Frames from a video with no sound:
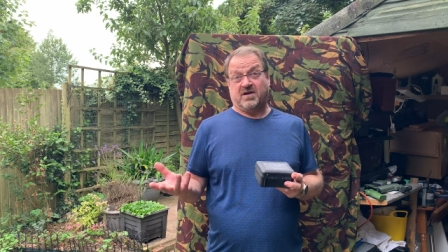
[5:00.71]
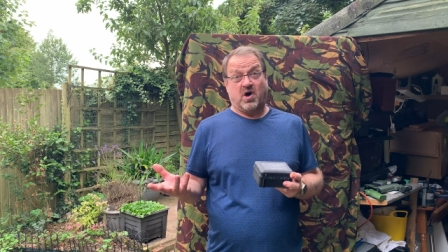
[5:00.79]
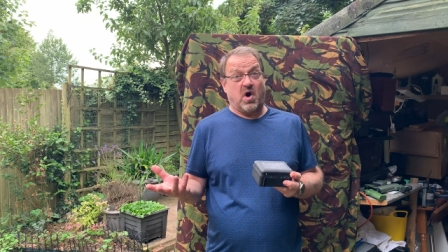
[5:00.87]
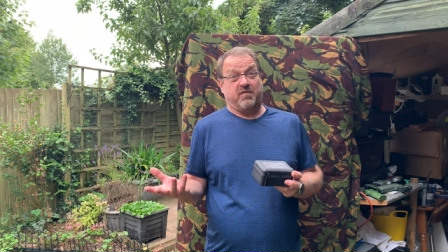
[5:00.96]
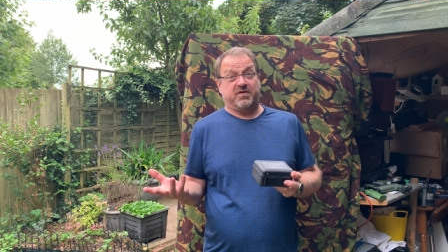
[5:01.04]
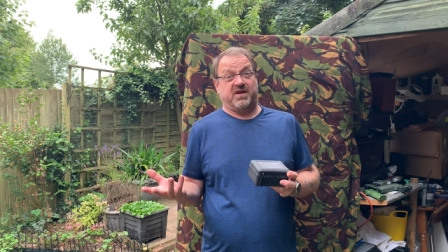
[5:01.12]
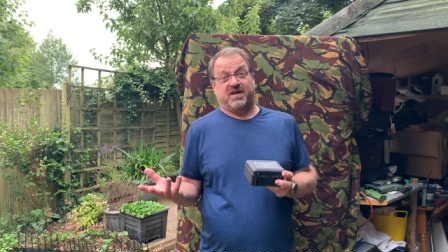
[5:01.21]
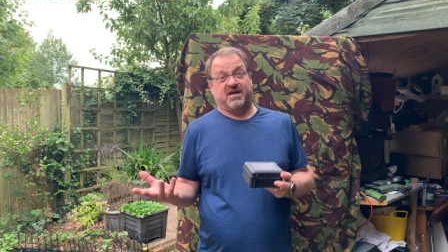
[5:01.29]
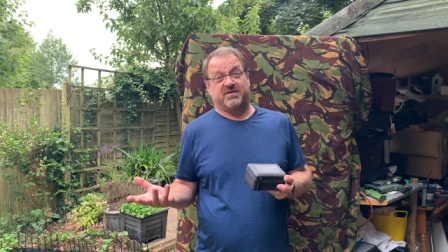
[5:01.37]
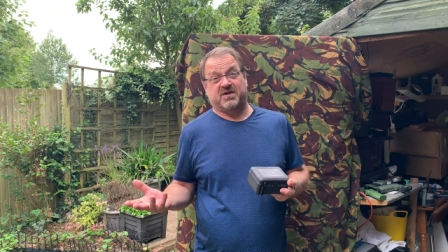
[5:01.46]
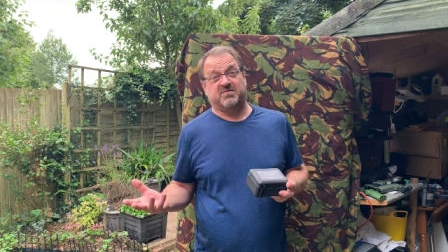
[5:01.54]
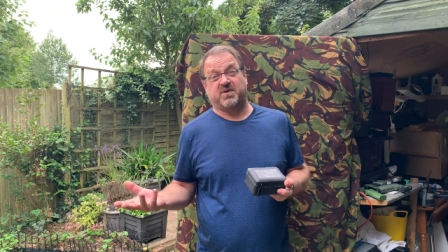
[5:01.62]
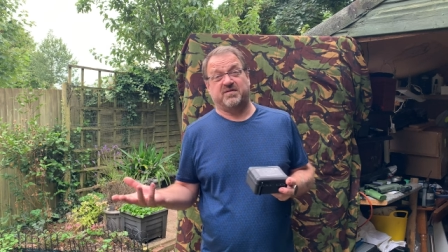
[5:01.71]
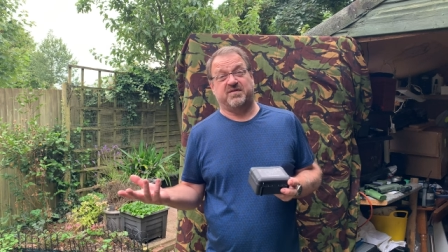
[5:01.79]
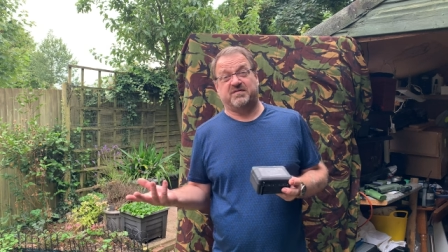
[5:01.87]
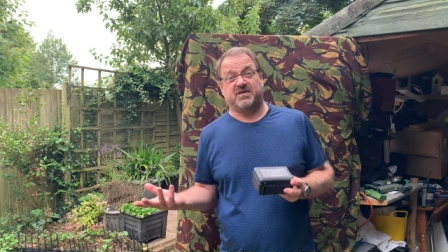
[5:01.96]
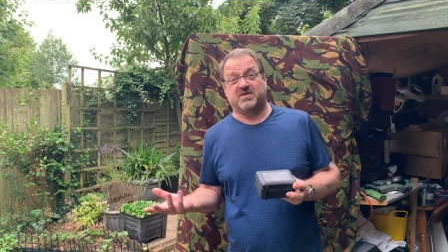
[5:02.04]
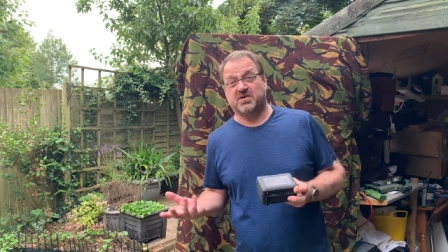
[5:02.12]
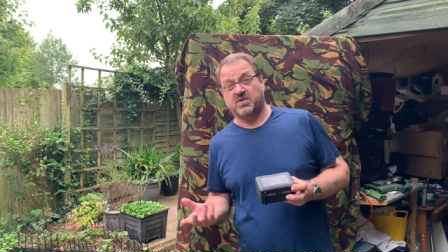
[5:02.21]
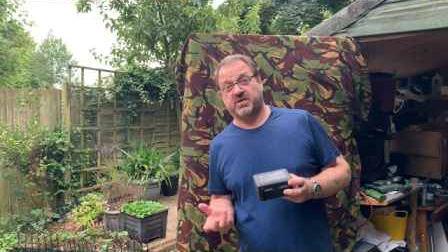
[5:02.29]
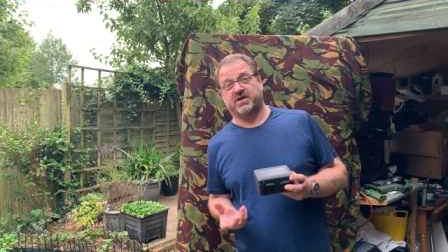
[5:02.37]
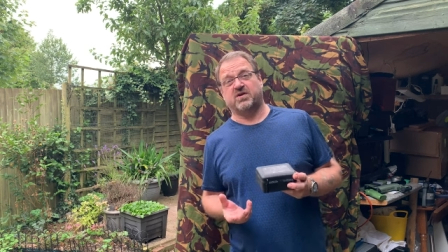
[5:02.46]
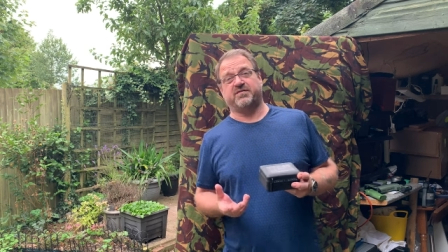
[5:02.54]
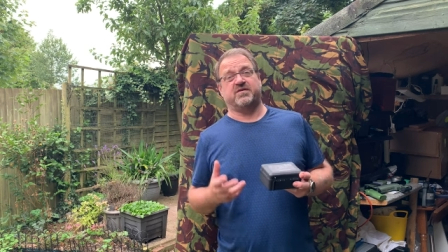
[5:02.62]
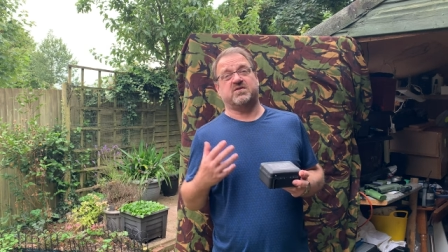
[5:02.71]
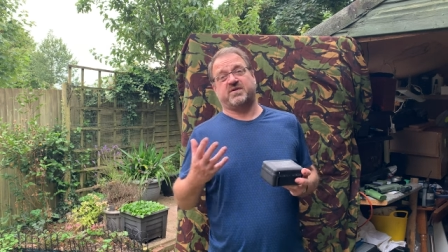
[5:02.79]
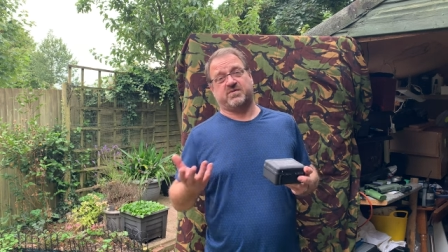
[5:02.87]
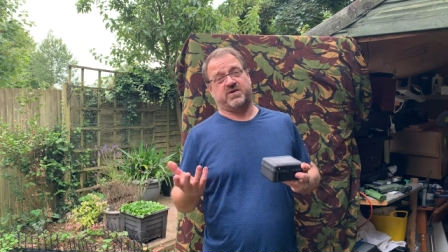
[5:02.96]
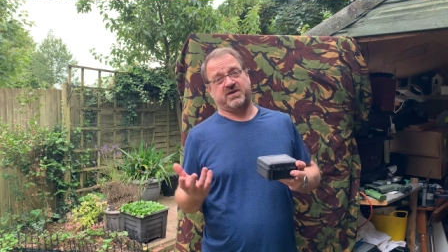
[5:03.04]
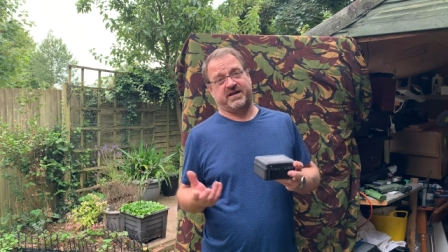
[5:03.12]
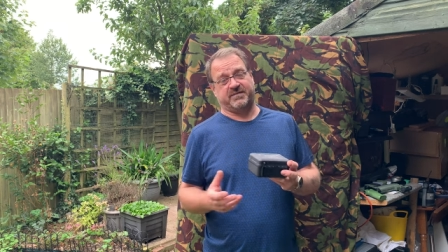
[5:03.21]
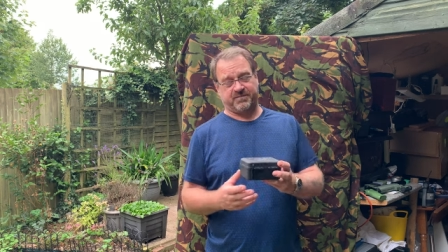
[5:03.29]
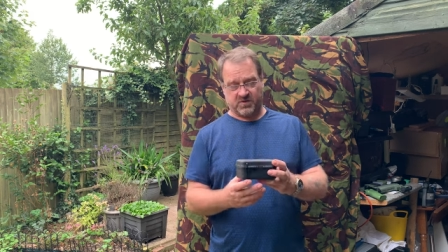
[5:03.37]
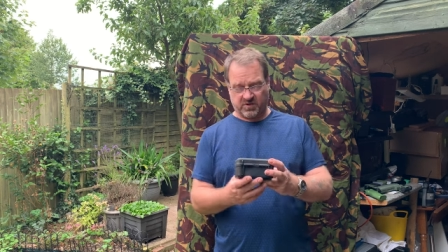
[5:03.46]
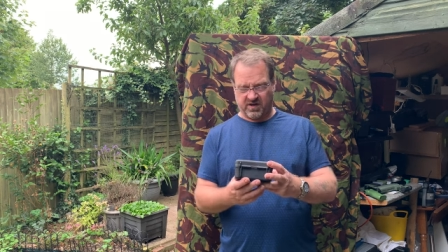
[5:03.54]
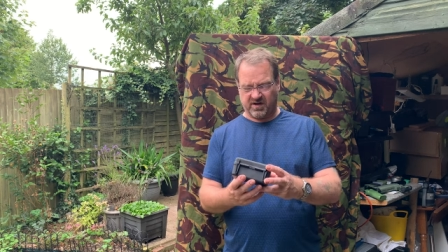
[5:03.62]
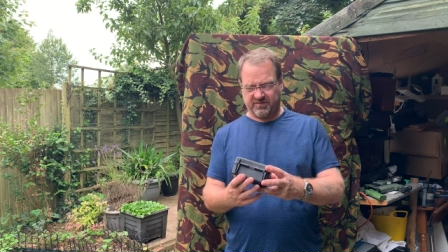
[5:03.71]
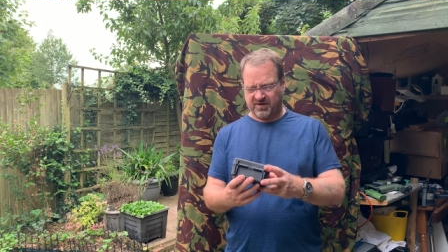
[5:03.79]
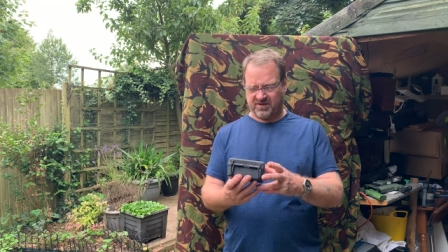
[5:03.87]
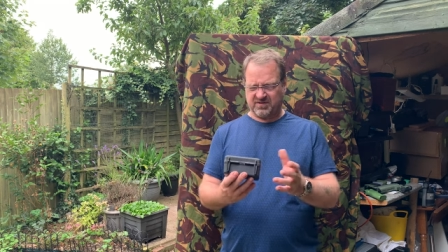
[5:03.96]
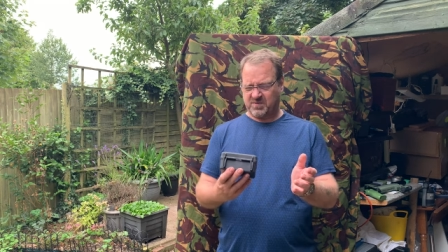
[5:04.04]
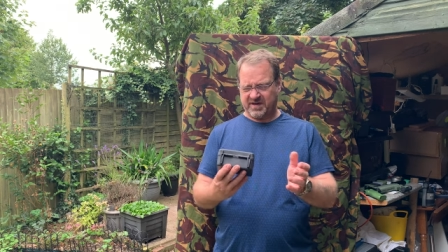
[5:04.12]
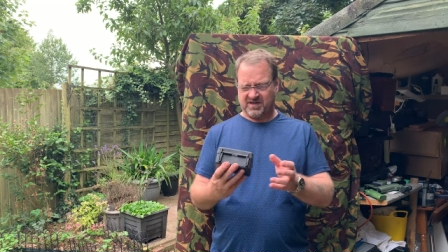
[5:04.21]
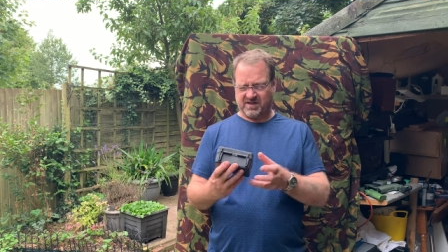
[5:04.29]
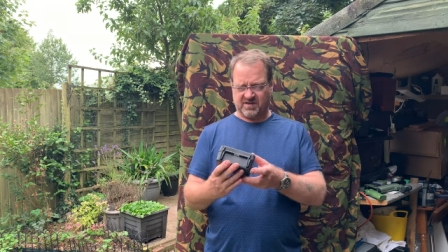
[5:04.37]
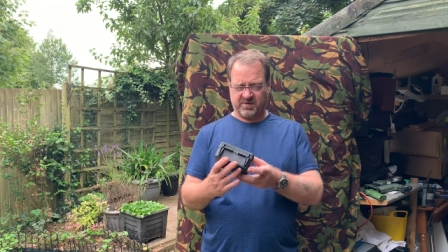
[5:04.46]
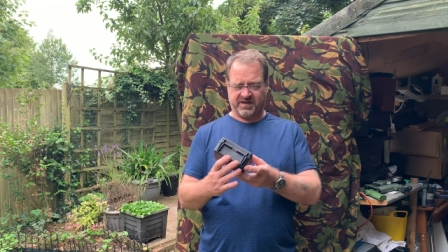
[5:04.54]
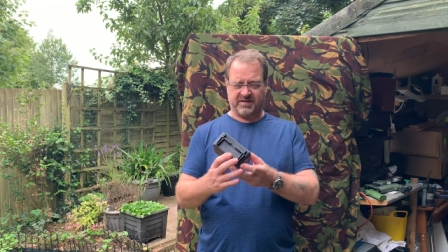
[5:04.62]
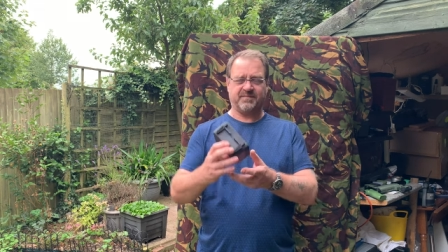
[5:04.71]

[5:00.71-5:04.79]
offering you another 152 quid off. So that's what I done. So I got it for like 26 quid.